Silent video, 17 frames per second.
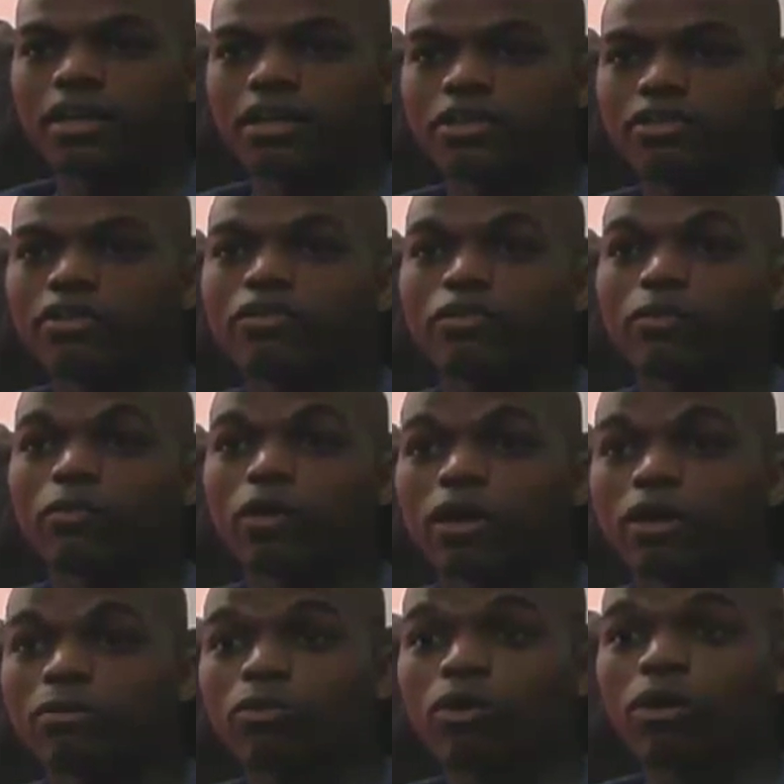you have to
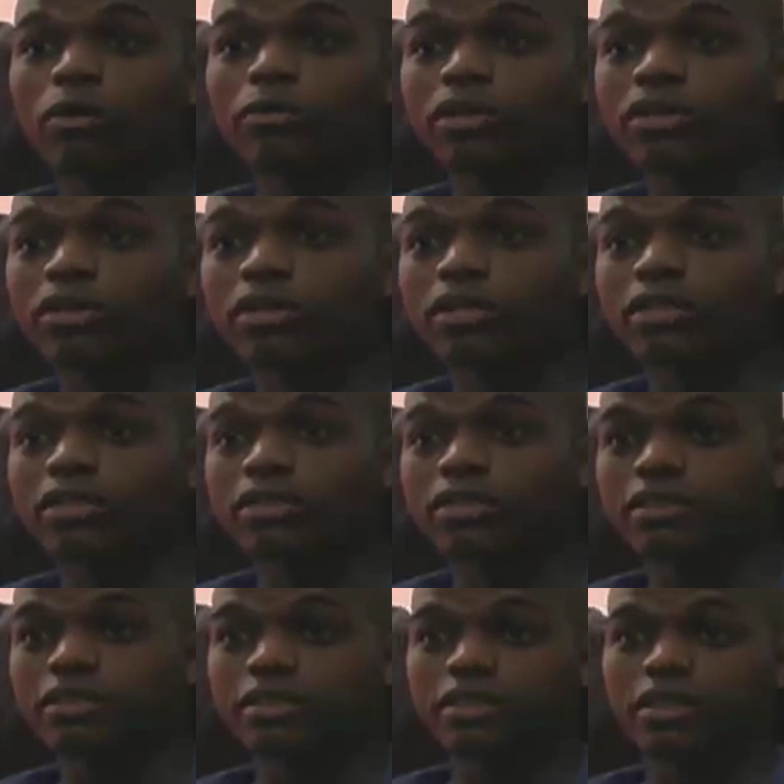work more because
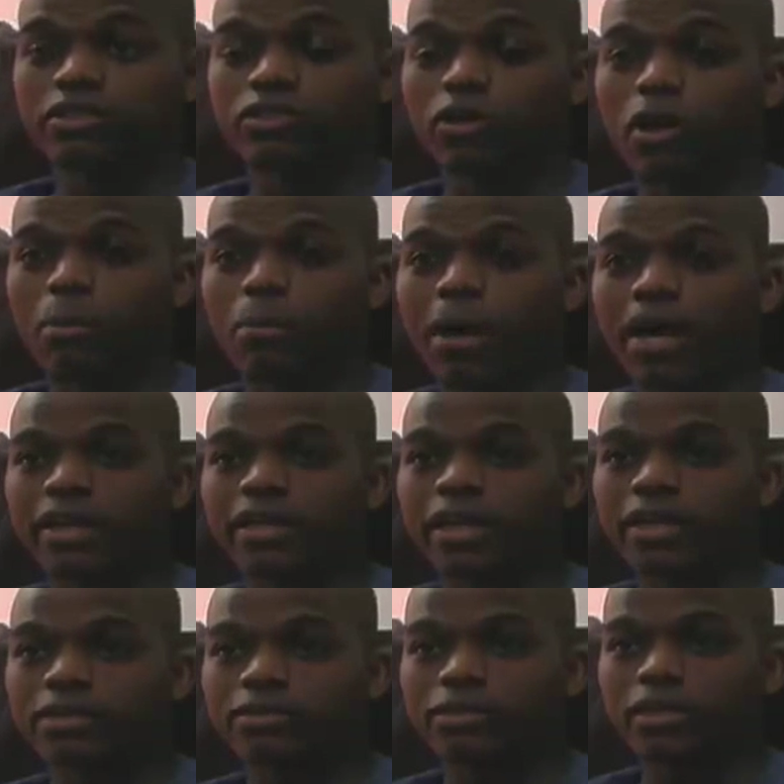it's all mind
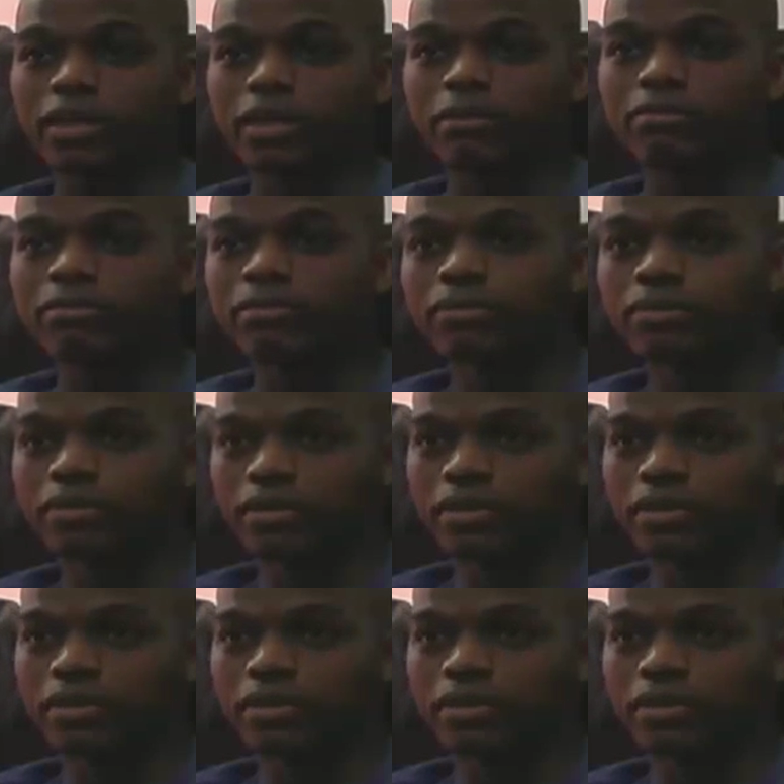games with them.